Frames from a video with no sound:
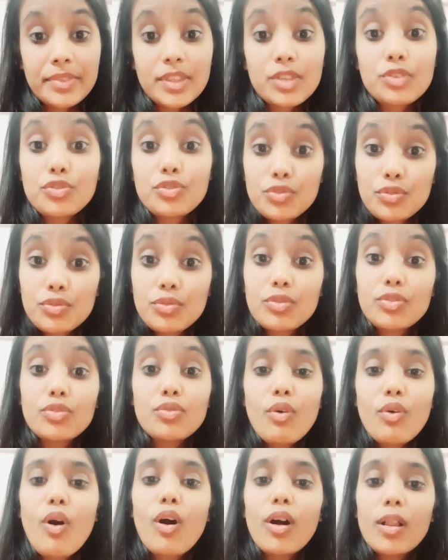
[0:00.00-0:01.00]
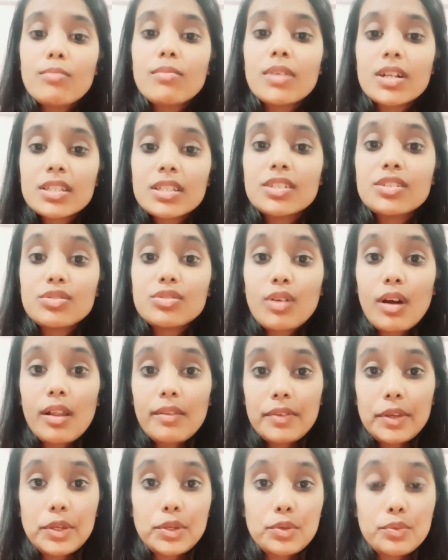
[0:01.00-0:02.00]
You all must
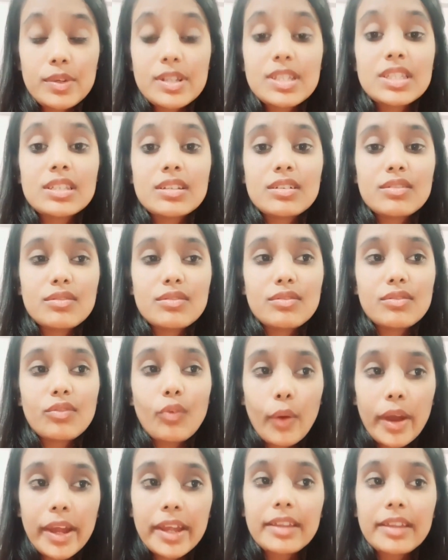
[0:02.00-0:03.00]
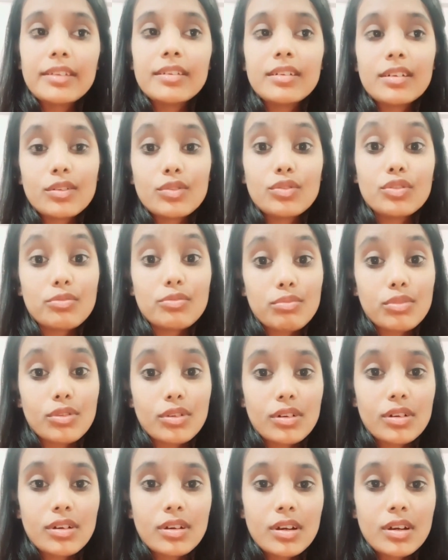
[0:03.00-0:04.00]
solve it too. It's quite a good
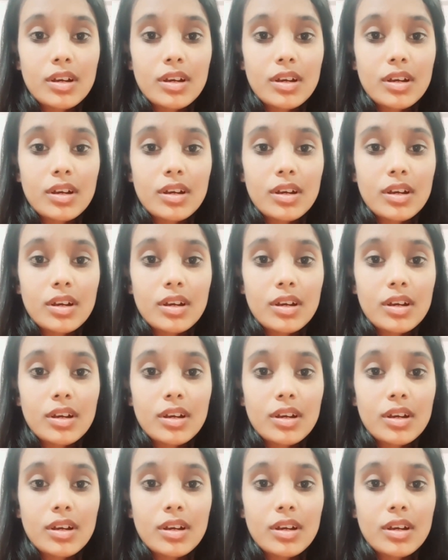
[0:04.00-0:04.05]
book.